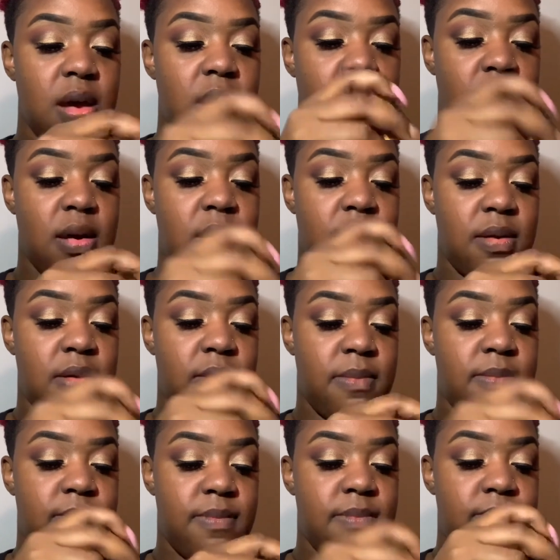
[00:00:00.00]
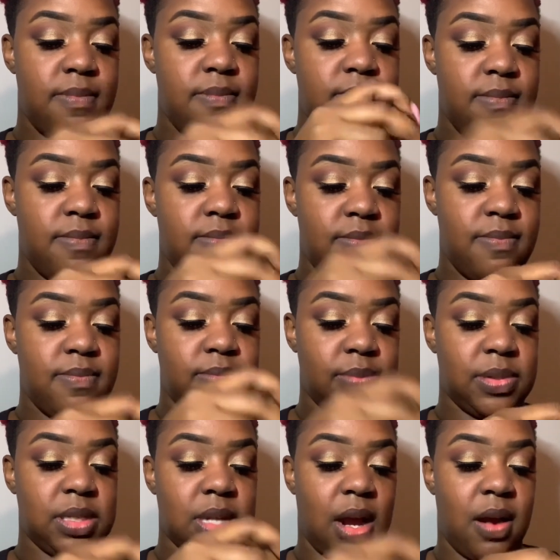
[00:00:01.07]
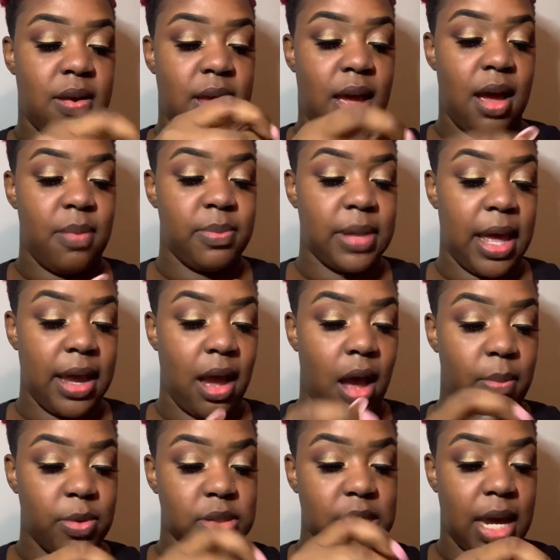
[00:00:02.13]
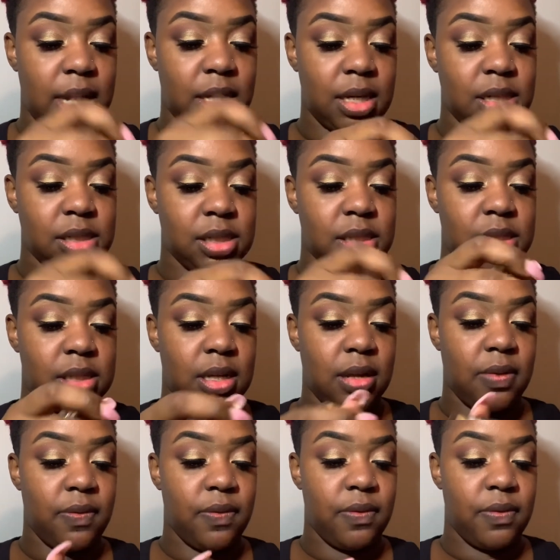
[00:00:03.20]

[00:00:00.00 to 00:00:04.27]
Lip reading: Um, sorry, I'm like almost out of this stuff.